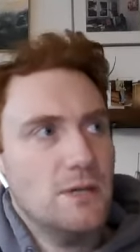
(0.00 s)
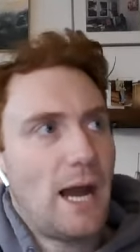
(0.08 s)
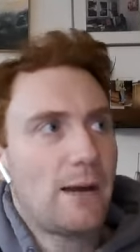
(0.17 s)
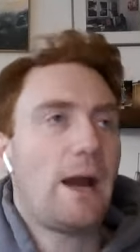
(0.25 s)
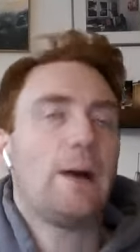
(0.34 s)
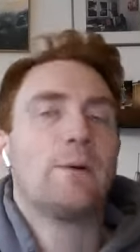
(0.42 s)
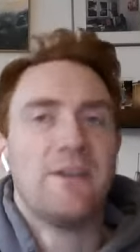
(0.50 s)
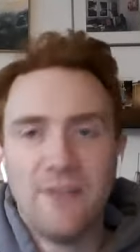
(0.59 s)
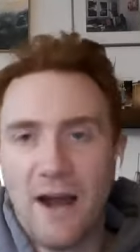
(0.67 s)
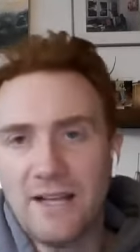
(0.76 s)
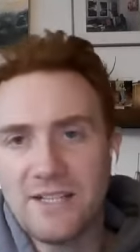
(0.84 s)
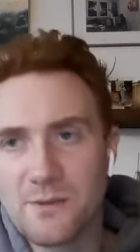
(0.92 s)
I, I, would
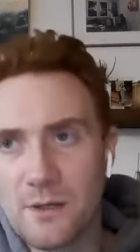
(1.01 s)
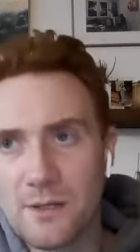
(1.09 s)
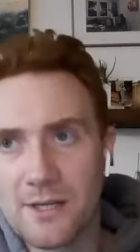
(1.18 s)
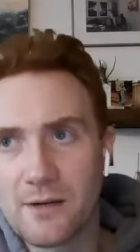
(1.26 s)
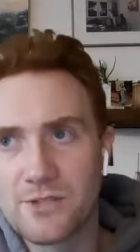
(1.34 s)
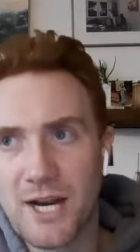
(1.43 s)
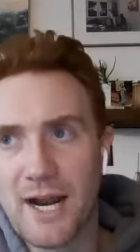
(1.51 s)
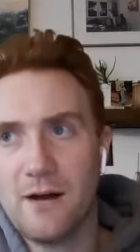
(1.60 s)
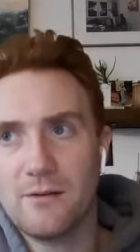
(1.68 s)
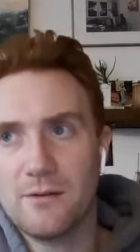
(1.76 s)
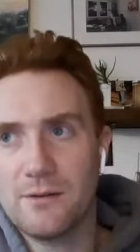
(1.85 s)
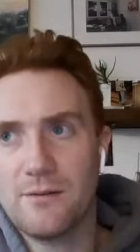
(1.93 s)
advise you all to go check
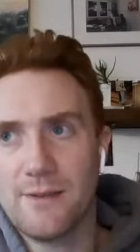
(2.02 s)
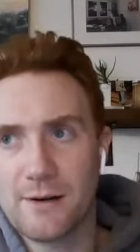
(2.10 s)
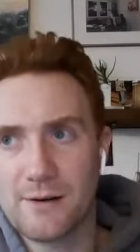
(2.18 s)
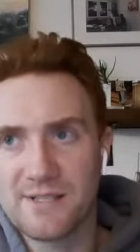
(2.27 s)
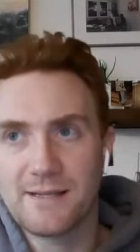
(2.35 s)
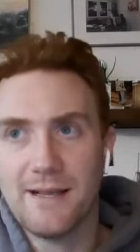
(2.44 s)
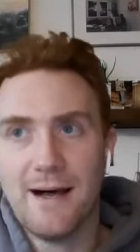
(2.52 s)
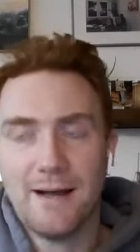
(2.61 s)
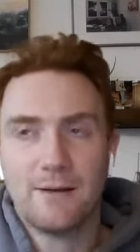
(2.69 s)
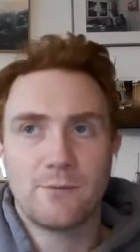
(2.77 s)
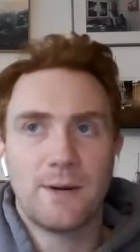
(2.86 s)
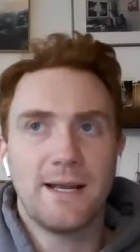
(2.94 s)
out their
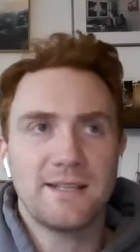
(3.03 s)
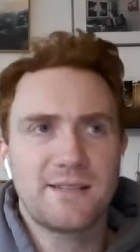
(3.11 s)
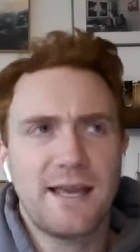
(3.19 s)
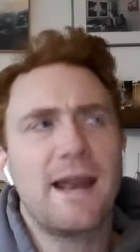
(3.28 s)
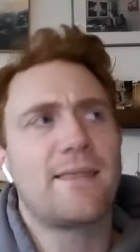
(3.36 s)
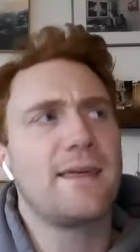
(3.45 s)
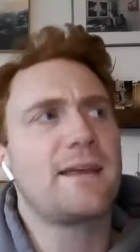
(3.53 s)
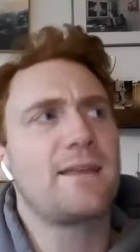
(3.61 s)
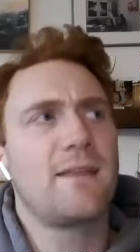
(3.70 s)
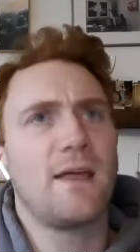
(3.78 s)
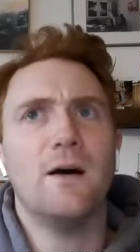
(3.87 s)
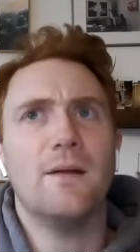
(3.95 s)
slot rates. And I think
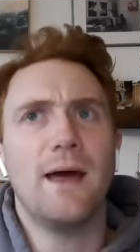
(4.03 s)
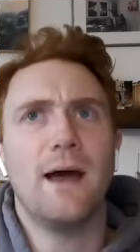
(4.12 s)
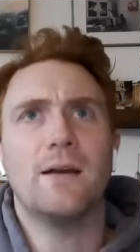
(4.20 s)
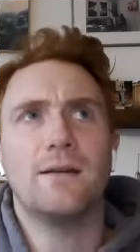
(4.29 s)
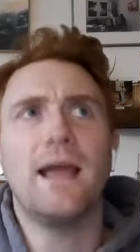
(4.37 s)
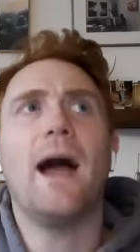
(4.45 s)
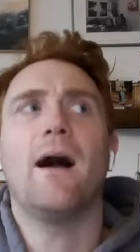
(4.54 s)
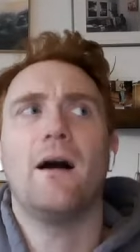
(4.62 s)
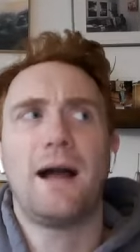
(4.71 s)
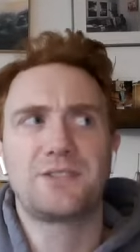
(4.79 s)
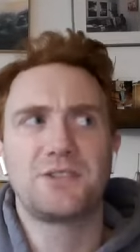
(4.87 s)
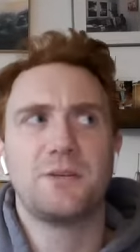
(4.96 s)
that the, that yeah,
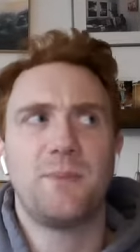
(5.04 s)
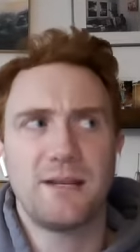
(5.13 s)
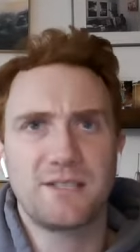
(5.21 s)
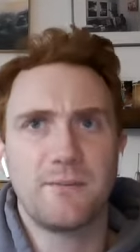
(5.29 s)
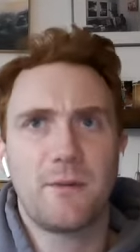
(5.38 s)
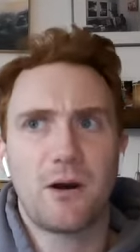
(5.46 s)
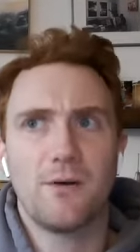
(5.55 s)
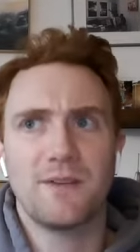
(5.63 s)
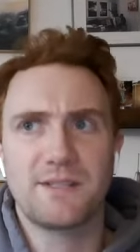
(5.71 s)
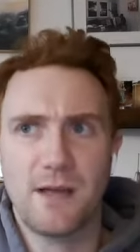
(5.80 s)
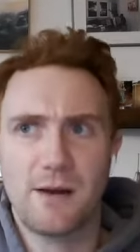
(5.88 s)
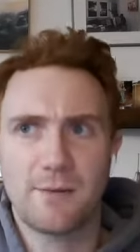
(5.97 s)
actually by tomorrow the
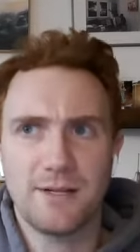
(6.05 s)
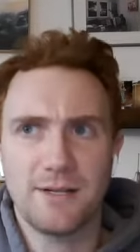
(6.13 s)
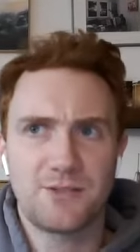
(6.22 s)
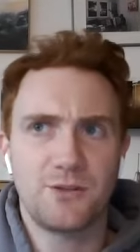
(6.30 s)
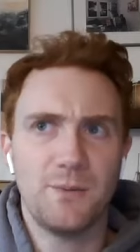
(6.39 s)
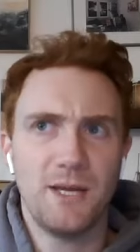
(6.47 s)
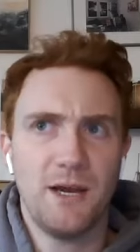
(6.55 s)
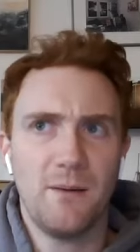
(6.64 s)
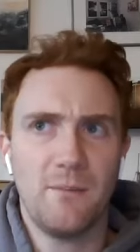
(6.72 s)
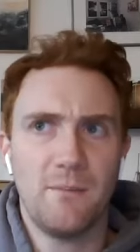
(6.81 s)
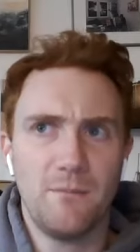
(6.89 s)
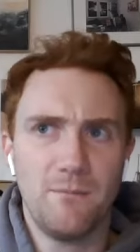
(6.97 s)
slot rates should be
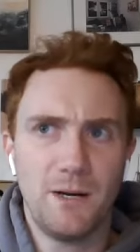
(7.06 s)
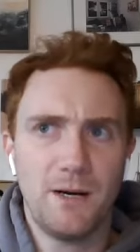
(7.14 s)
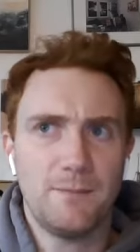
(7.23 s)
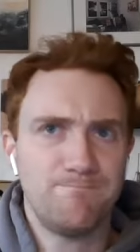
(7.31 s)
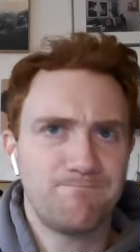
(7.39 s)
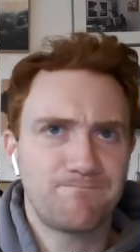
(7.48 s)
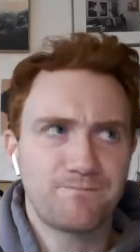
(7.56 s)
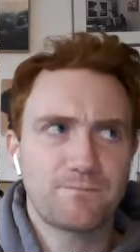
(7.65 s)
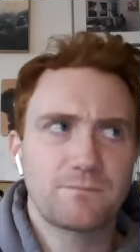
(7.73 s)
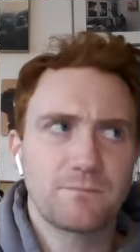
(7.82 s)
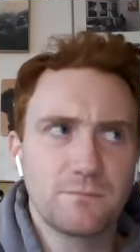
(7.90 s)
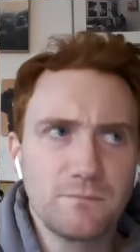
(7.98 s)
up um,
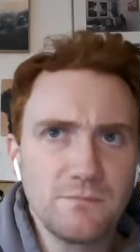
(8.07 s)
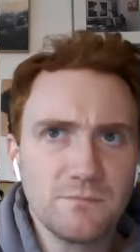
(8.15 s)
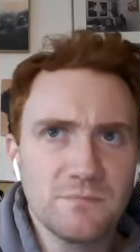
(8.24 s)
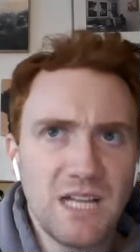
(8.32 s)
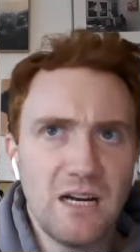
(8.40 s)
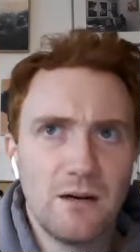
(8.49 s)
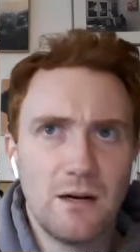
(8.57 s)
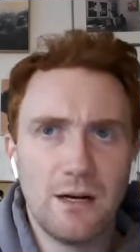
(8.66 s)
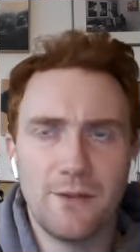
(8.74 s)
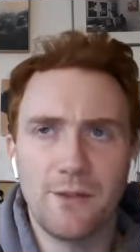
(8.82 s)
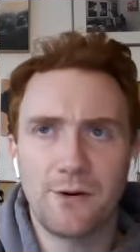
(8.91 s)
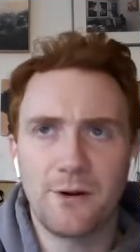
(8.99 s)

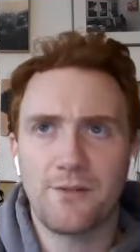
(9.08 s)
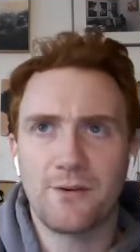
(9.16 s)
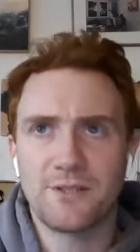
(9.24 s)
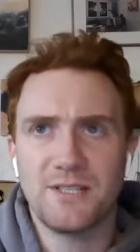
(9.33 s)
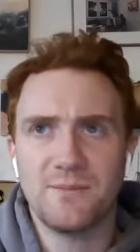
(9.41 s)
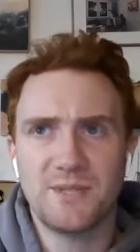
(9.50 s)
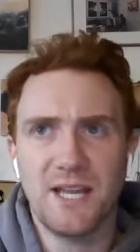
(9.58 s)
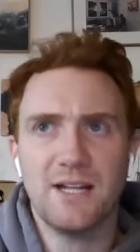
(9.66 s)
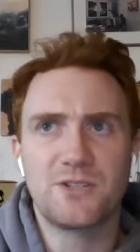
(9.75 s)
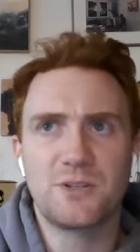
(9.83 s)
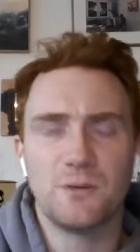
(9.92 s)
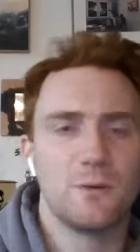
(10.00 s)
on the 33rd team's
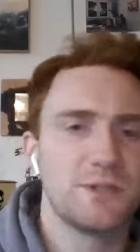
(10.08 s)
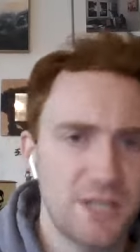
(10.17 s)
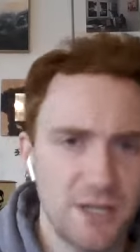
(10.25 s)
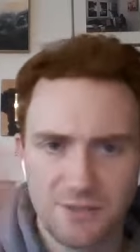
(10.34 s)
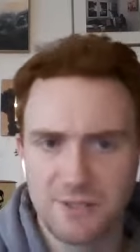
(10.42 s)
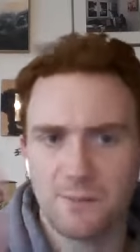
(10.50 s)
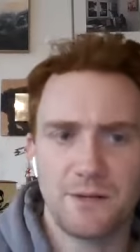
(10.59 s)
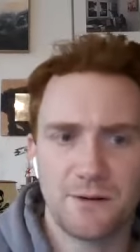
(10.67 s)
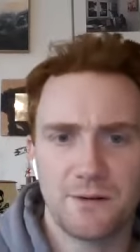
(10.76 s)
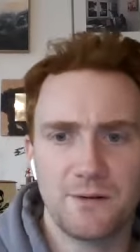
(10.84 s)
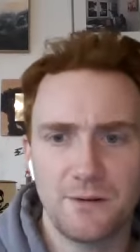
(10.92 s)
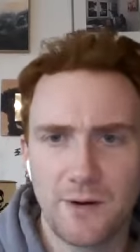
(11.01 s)
edge tool, which I know some of the
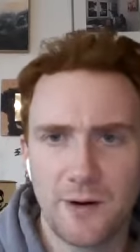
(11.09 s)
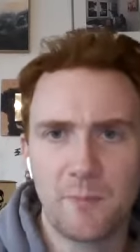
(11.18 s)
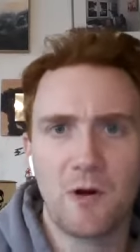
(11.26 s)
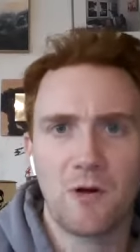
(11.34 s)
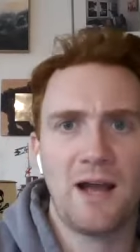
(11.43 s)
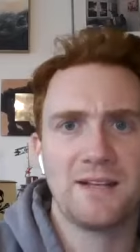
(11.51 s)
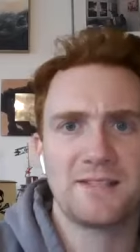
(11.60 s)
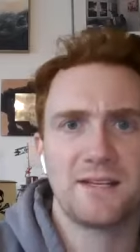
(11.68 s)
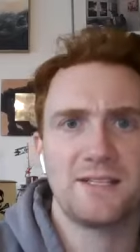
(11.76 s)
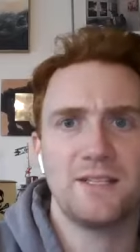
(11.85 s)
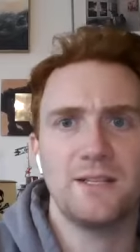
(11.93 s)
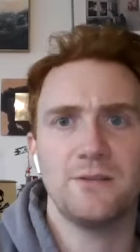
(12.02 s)
nerd nerd ball guys
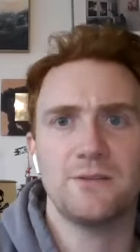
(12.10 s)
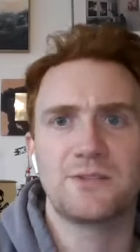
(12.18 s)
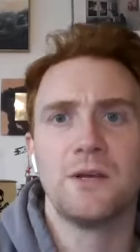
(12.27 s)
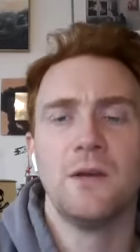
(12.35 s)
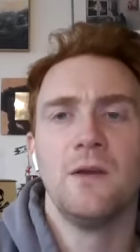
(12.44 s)
like to use.